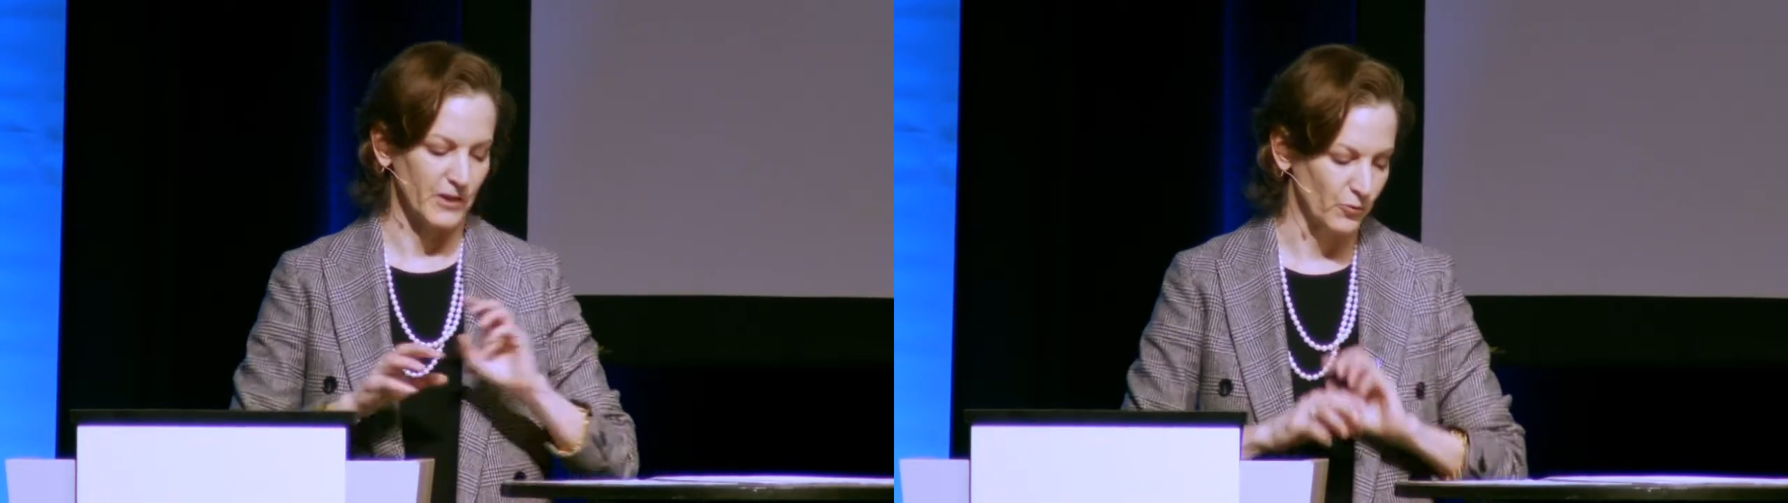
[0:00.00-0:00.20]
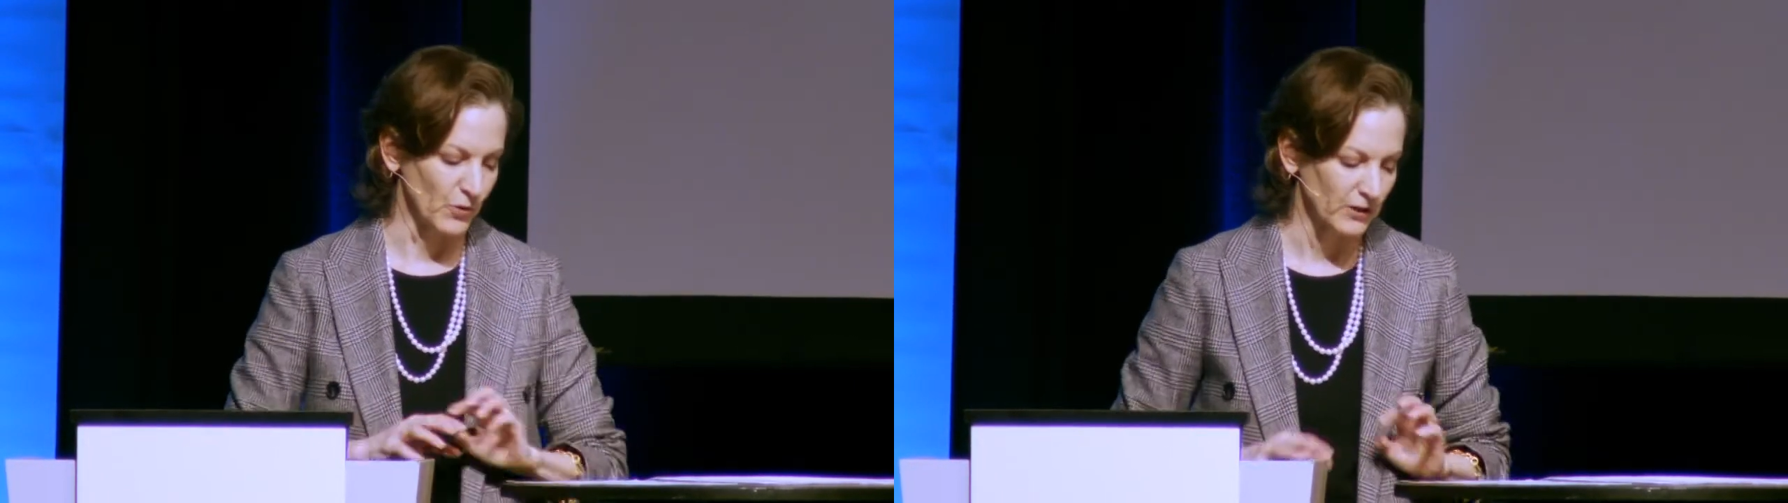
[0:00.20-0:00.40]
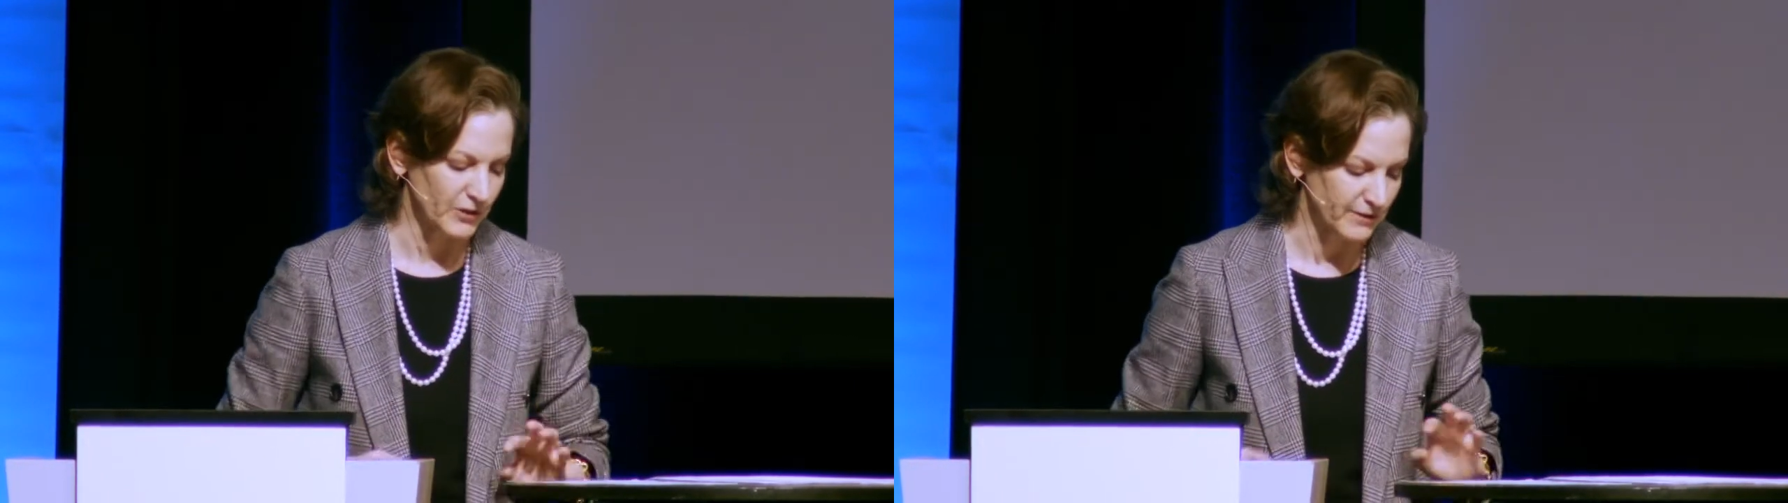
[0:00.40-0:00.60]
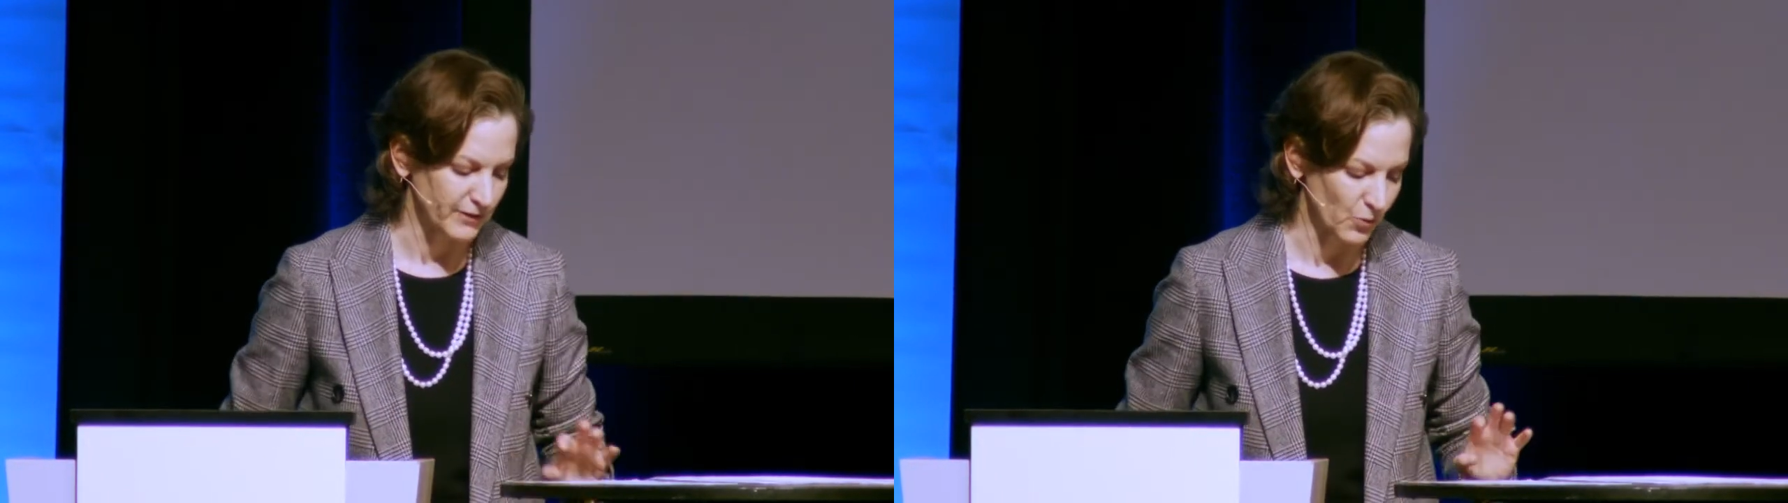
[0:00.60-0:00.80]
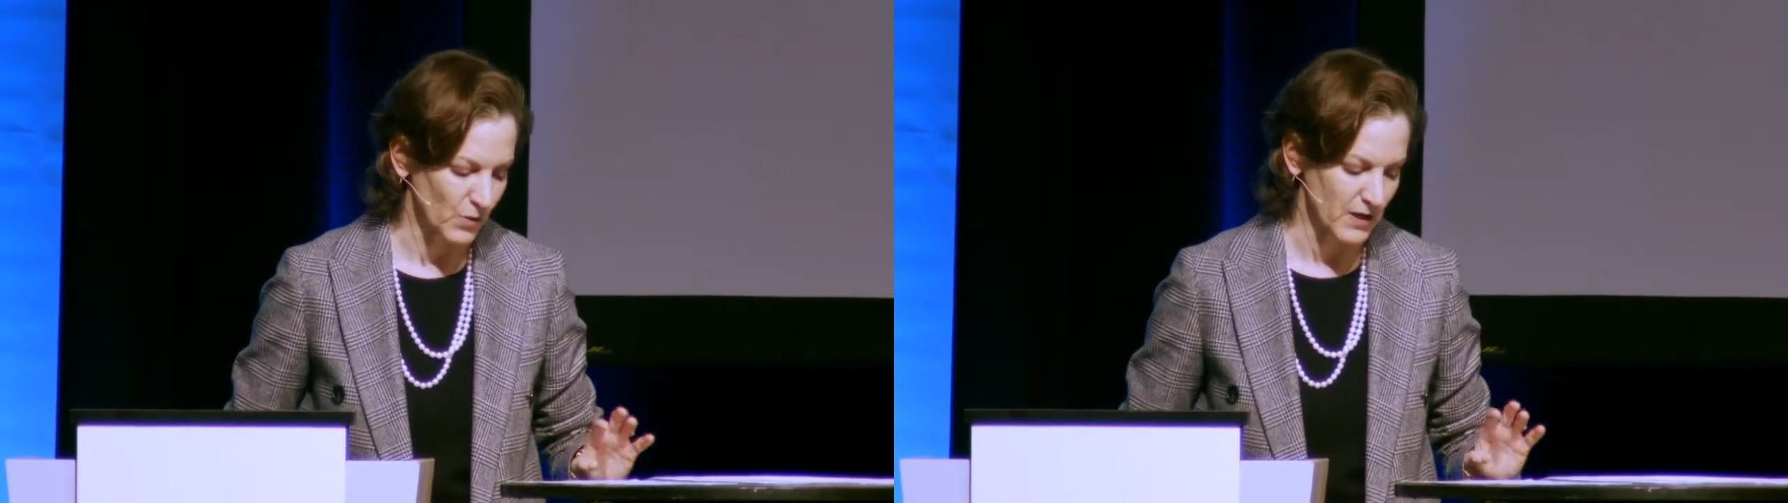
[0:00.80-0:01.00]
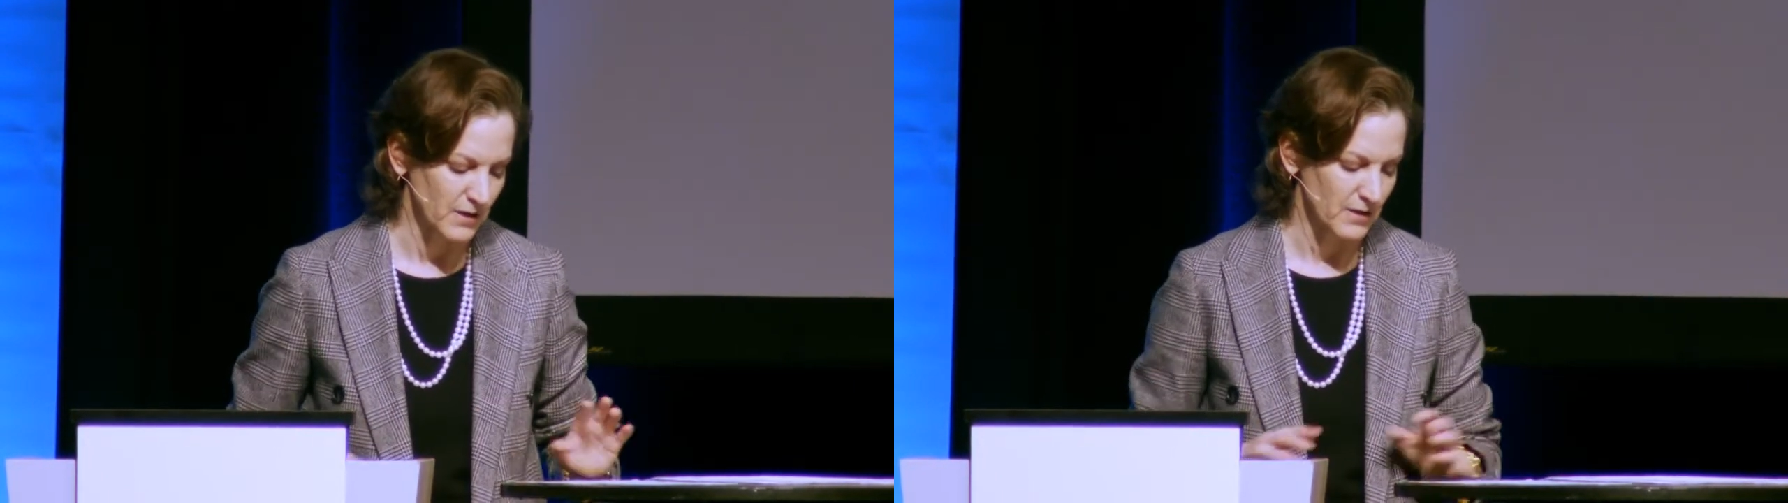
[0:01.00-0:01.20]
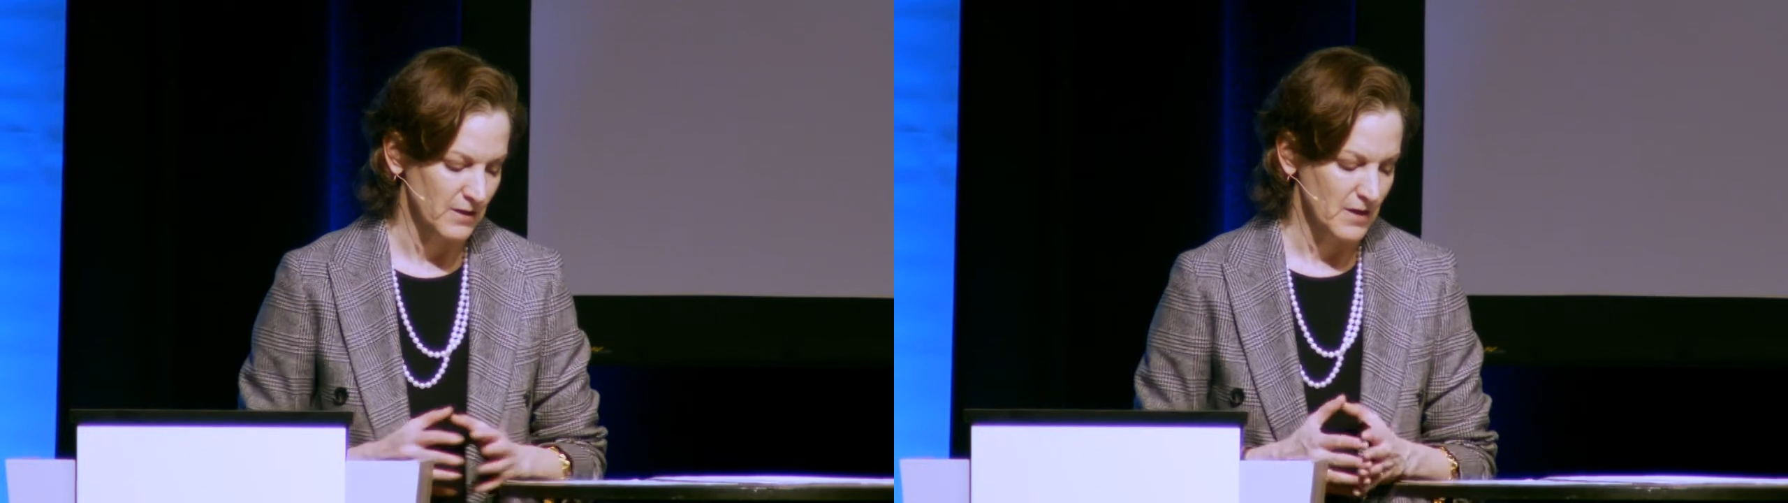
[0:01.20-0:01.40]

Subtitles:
and relatively weak.